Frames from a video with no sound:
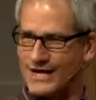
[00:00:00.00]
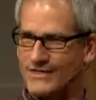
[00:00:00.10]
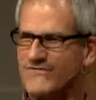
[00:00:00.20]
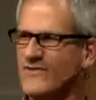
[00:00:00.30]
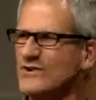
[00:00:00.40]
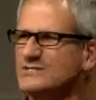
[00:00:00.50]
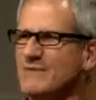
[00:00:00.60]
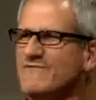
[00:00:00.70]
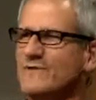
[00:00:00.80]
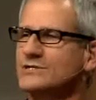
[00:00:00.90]
And the first,
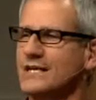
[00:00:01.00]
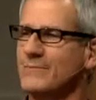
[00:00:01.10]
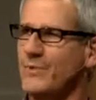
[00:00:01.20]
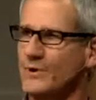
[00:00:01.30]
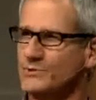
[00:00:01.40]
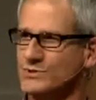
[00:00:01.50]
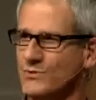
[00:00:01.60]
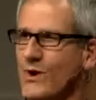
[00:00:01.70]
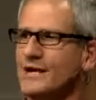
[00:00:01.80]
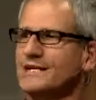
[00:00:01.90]
my first impulse was
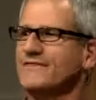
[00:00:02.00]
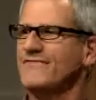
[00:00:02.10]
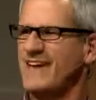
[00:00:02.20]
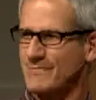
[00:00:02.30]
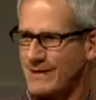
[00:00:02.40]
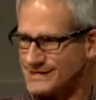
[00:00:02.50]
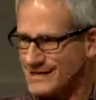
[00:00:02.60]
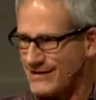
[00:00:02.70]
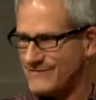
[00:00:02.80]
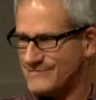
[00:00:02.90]
want to defend
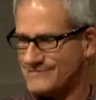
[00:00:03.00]
myself.